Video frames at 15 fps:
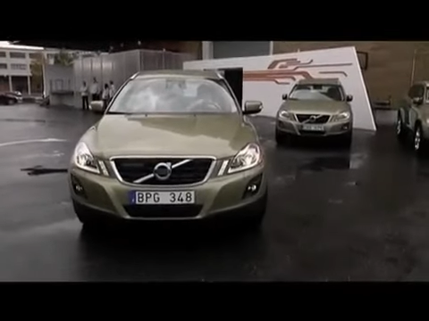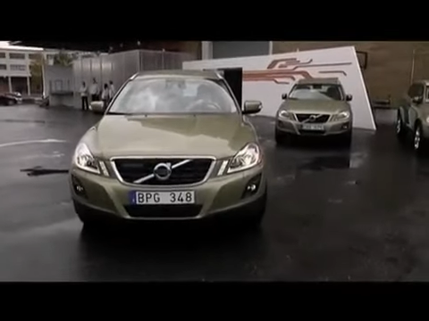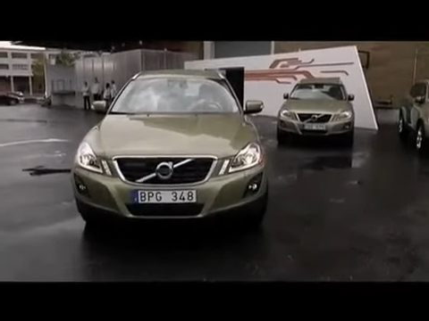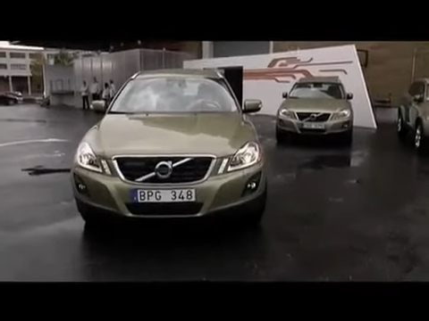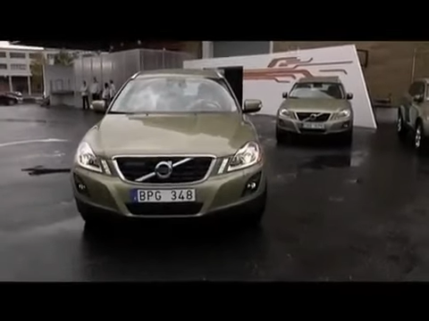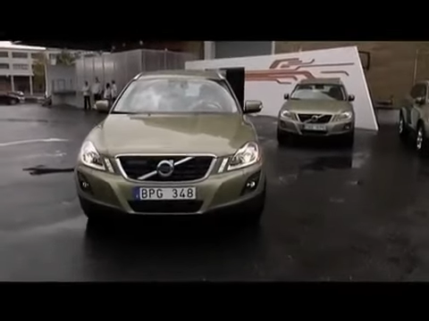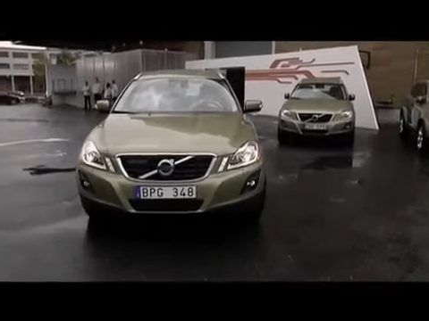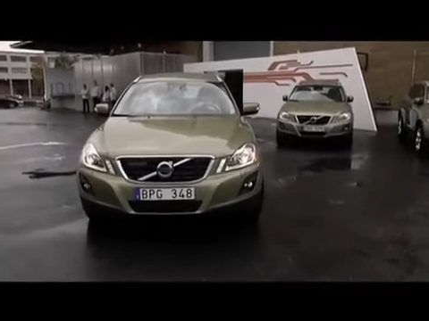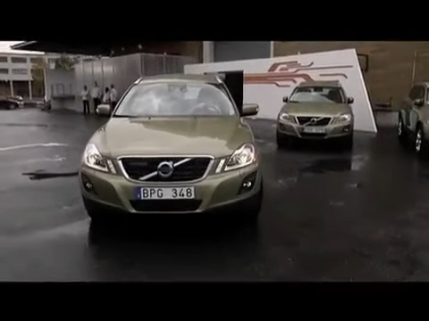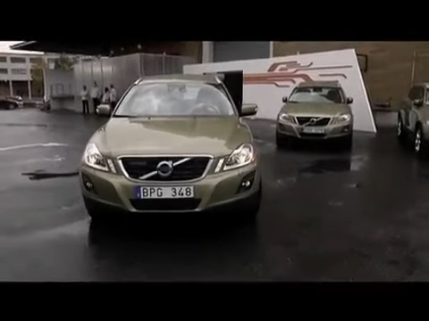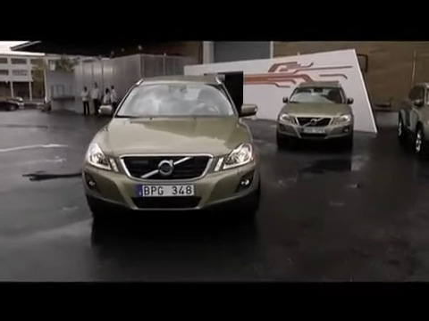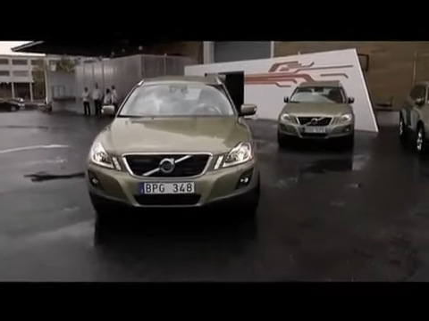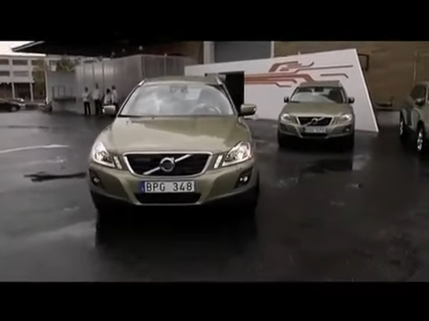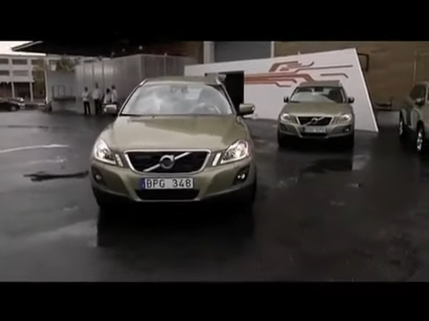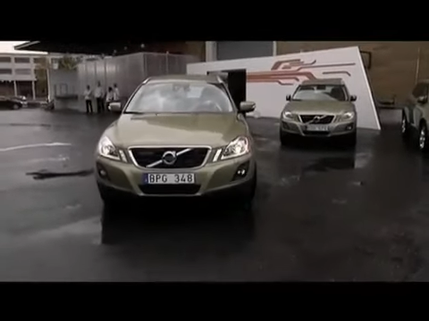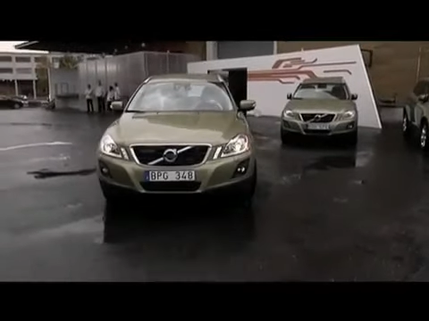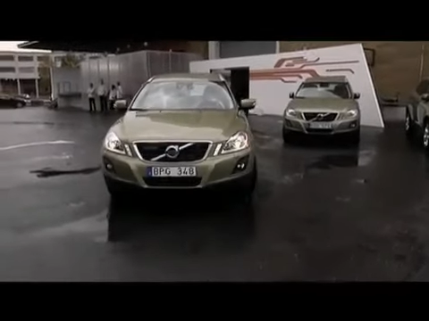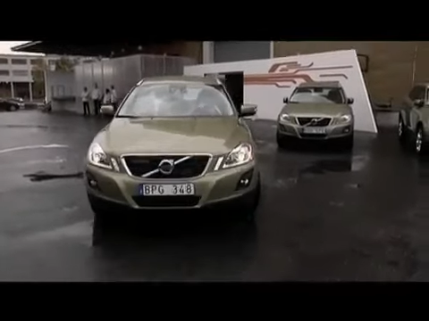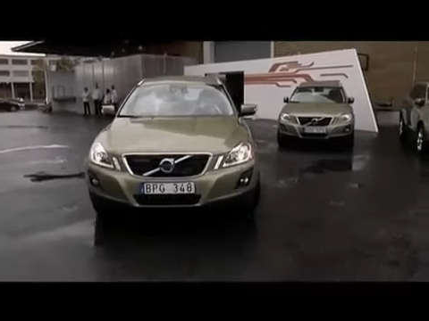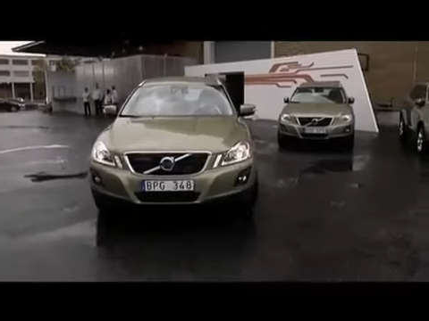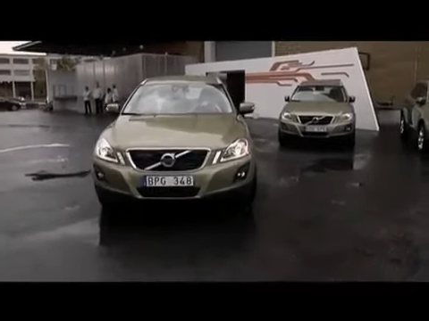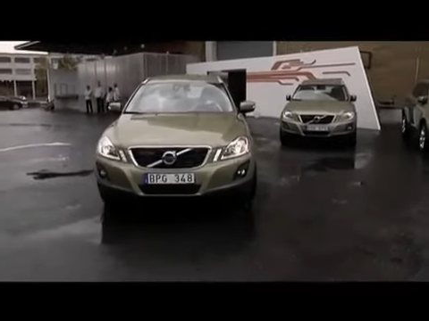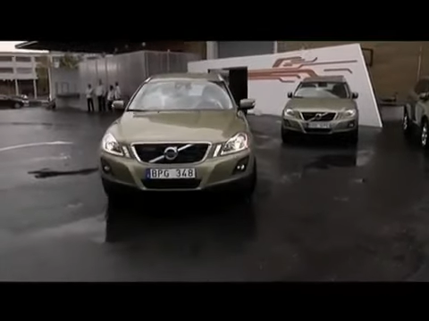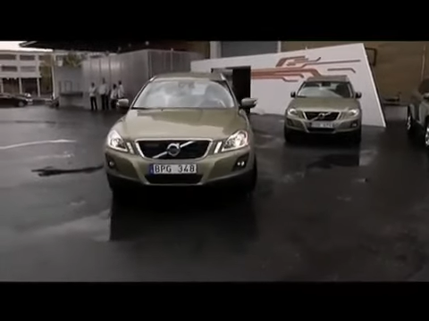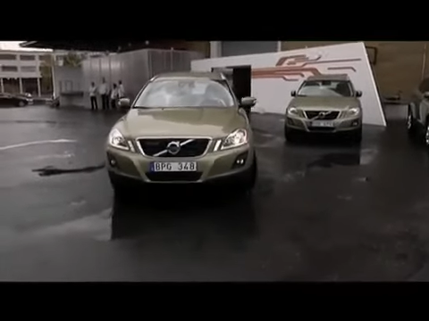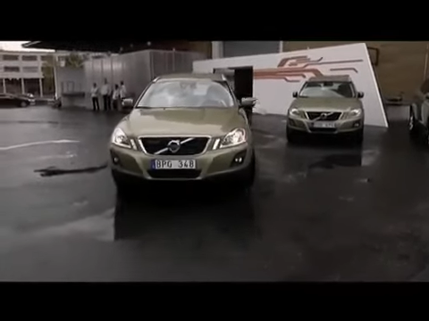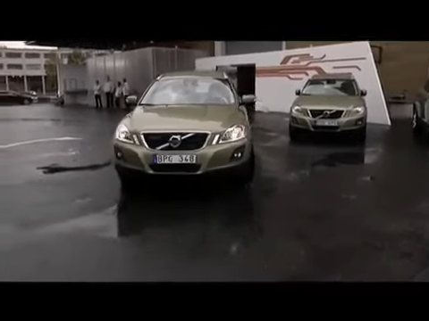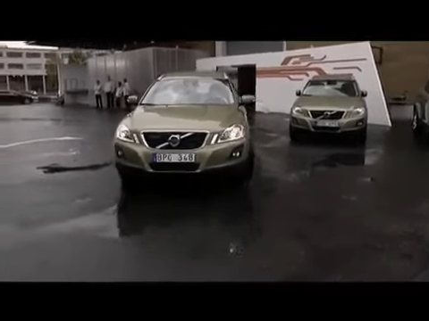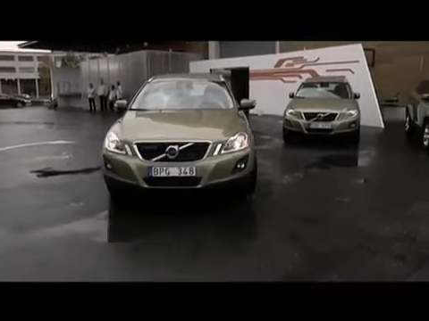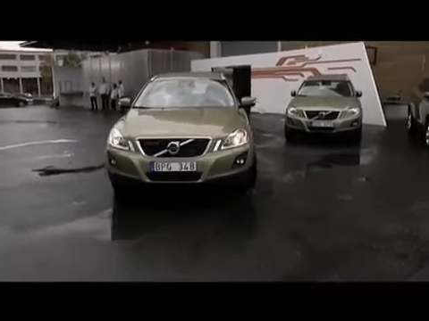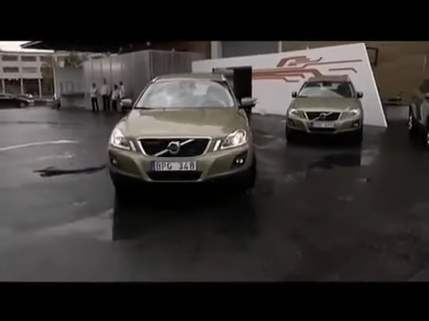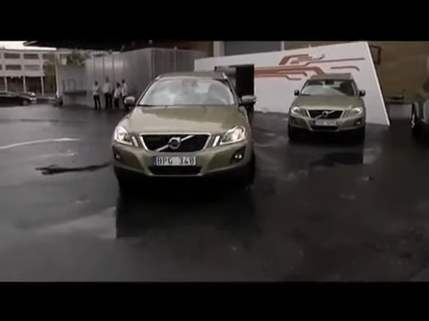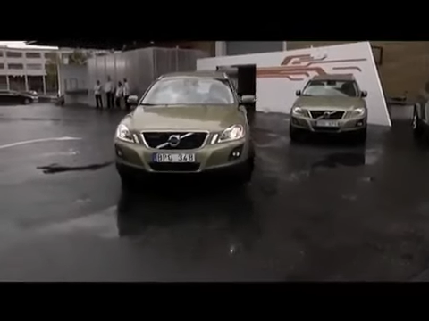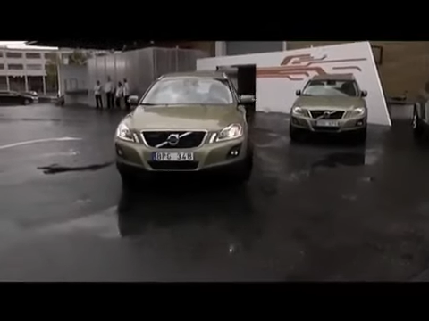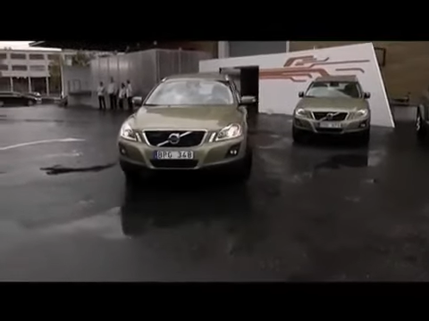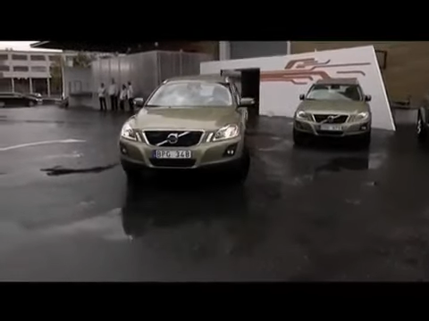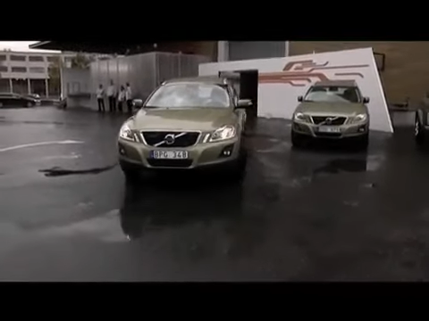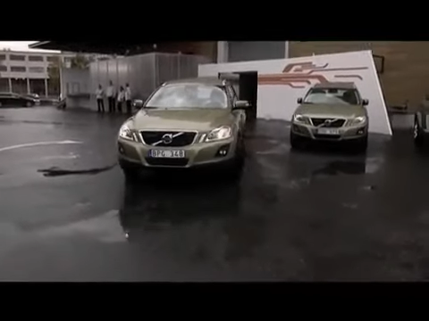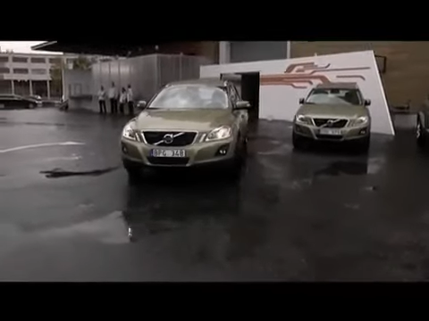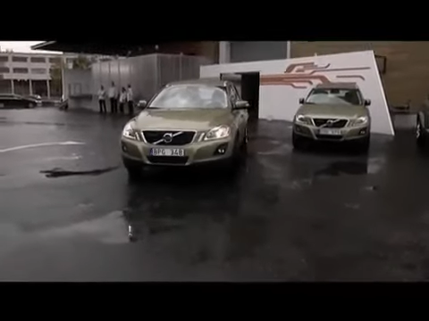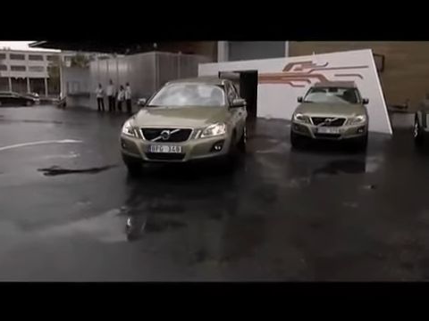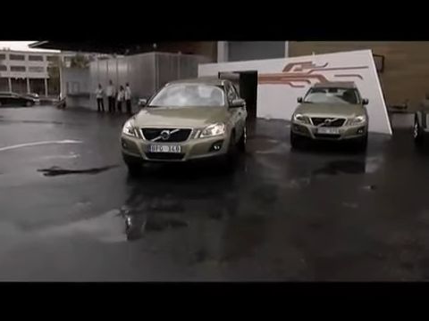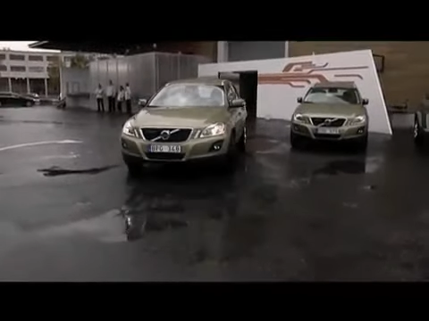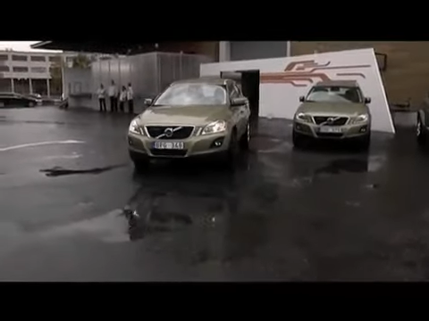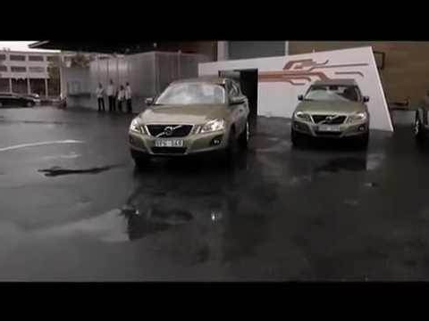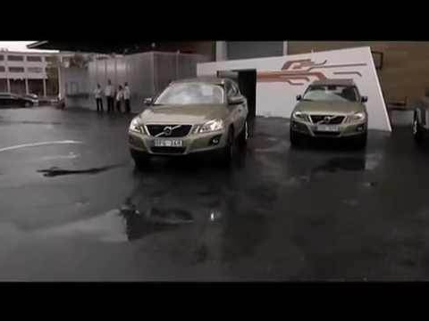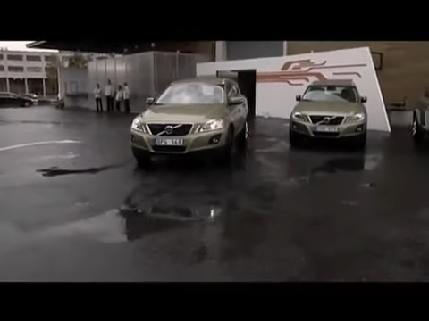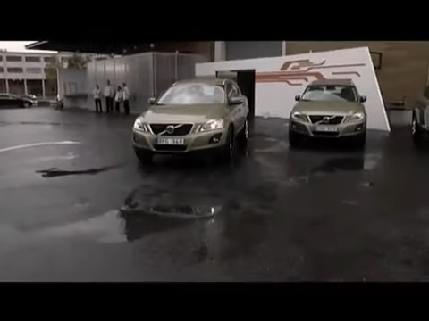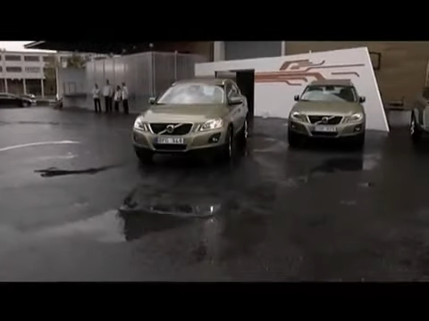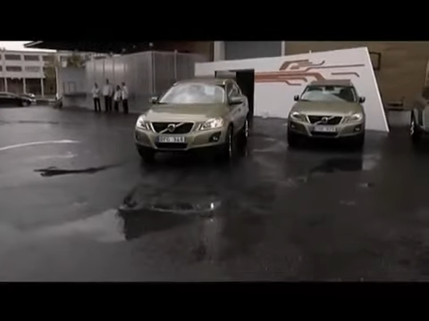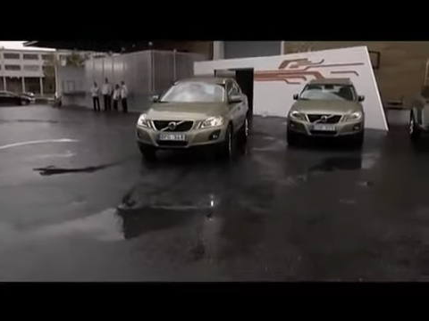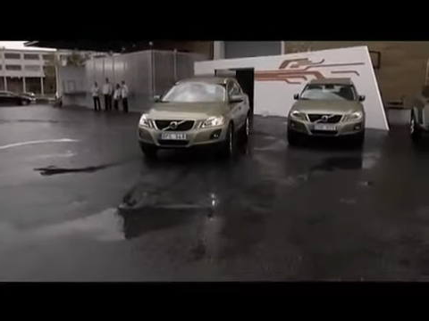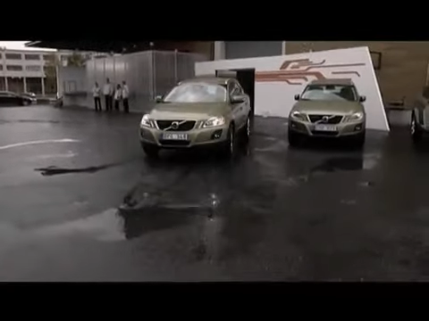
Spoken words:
No face is visible, so there are no lips to read.